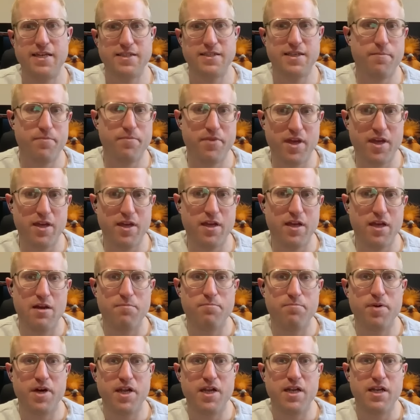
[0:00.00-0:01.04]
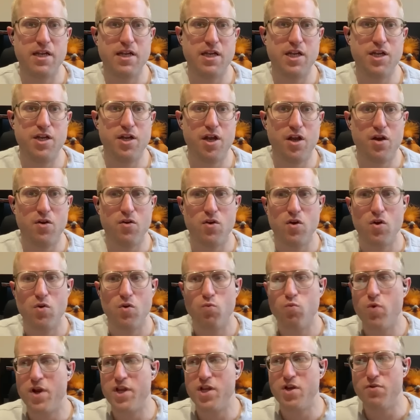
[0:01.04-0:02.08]
something. But,
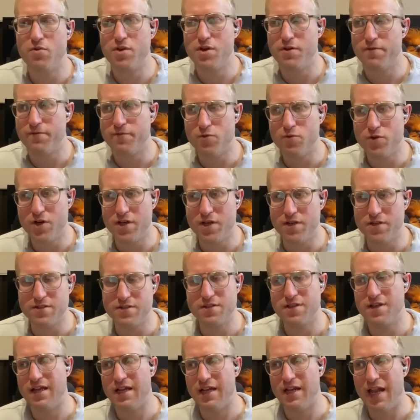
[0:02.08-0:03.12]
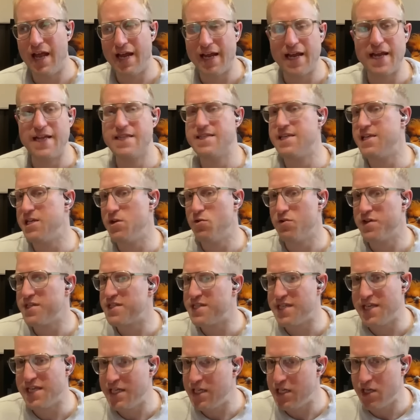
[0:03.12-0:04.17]
when you're in your 40s, like you're a
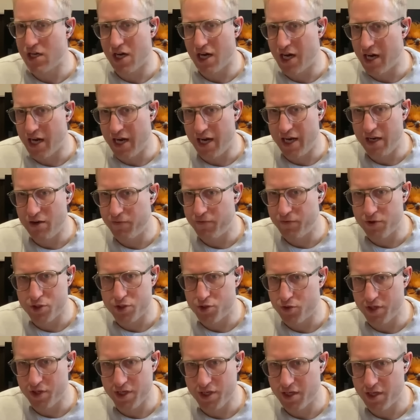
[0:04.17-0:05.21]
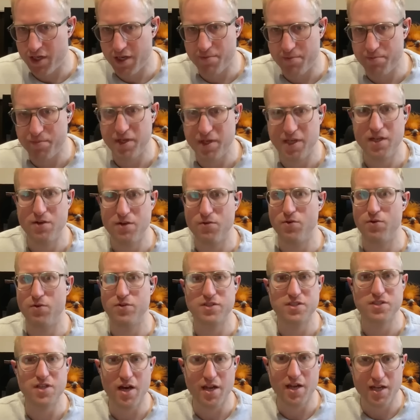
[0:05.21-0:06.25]
senior hire if you're joining a company or you're
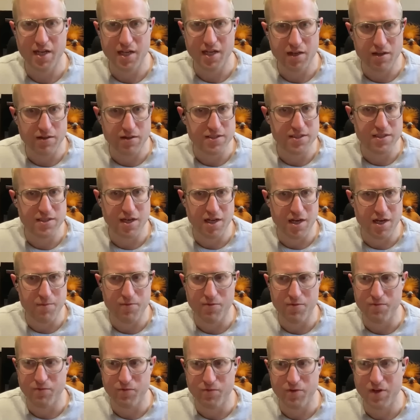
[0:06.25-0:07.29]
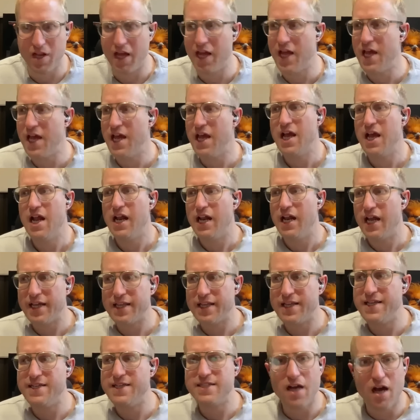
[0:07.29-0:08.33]
starting a startup from like
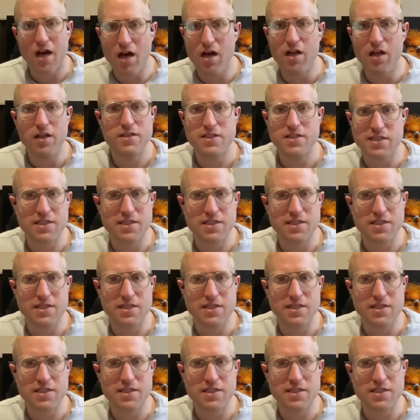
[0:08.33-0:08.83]
these aren't